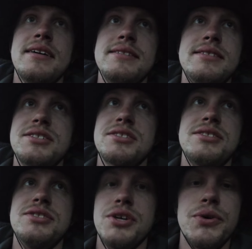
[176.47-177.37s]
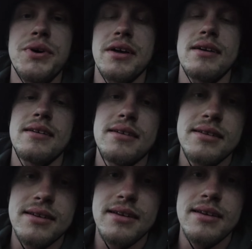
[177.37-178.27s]
just do it.
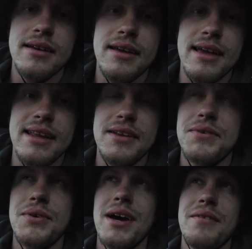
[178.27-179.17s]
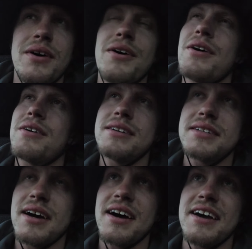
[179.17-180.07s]
And if you have a hard
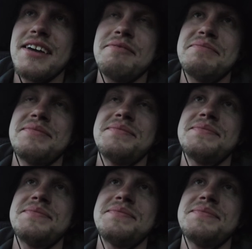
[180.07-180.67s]
time,